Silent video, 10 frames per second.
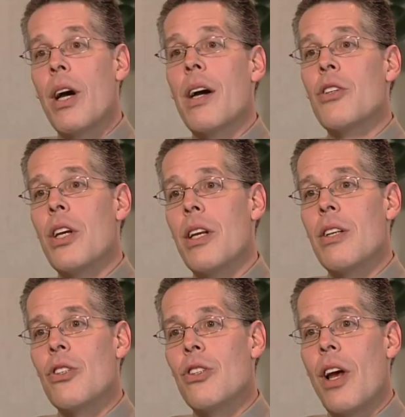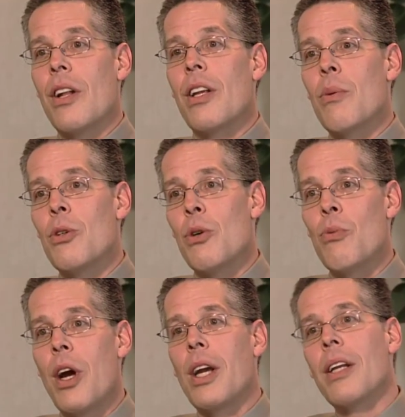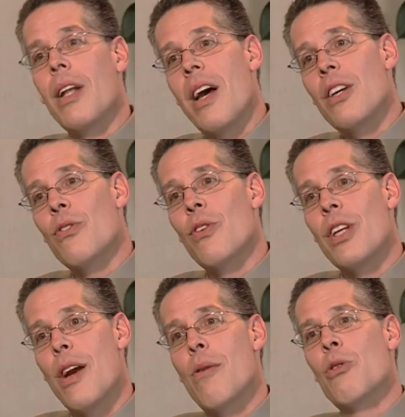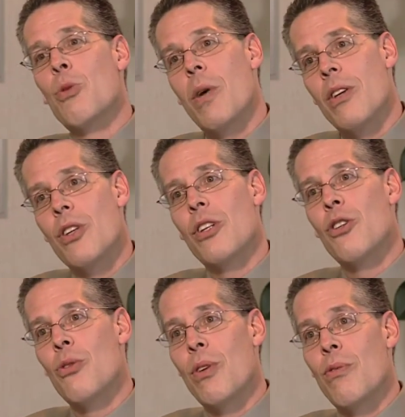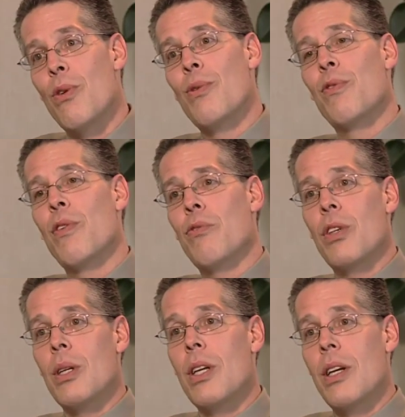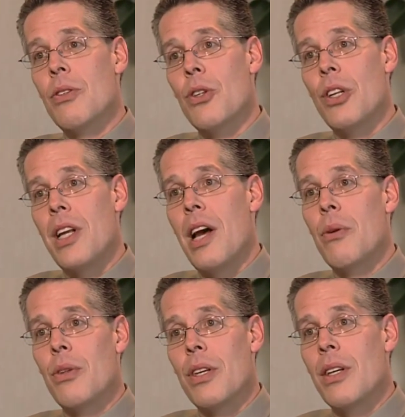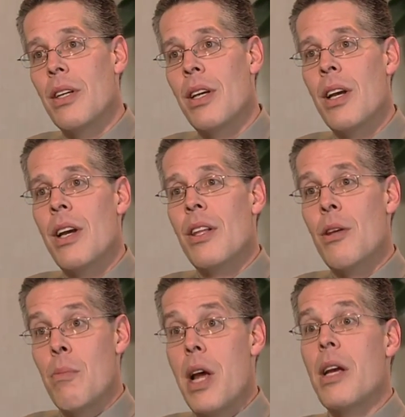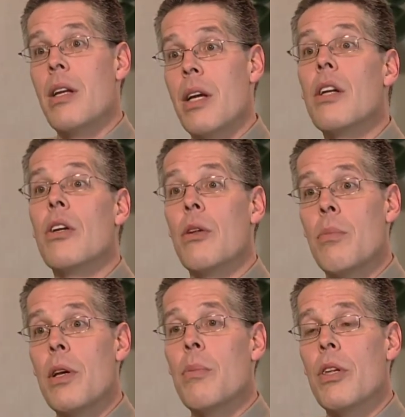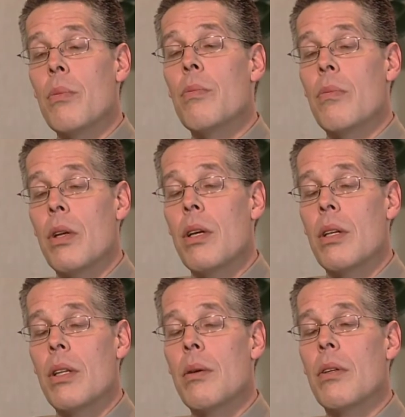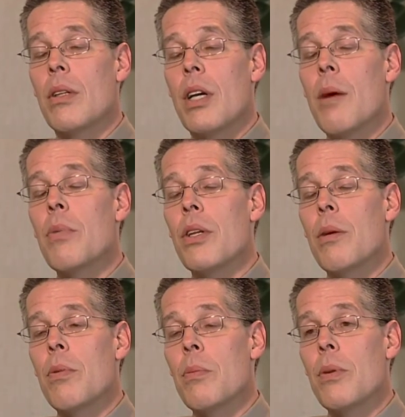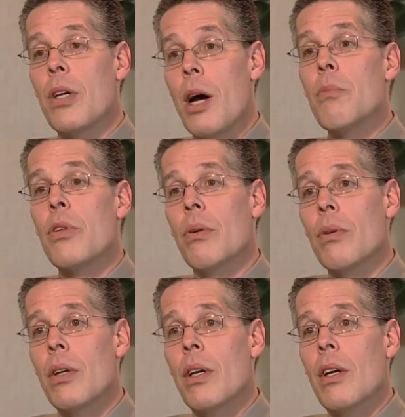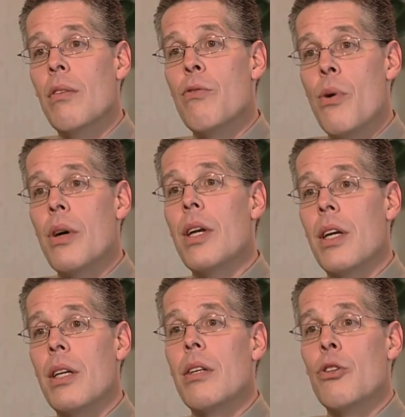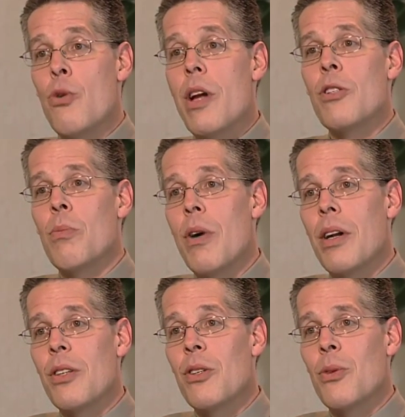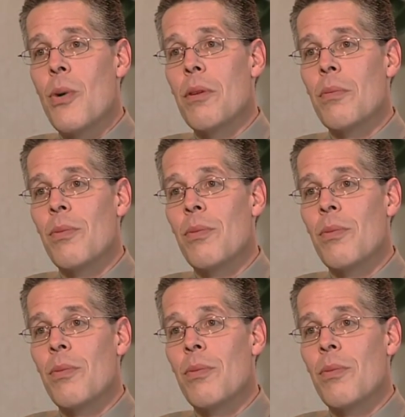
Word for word: Cox Heat is suddenly, what you recognize for the aerospace industry for over 50 years, and now the, the main heater, the, people that, uh, the, the company that people come to for heating transit products as well.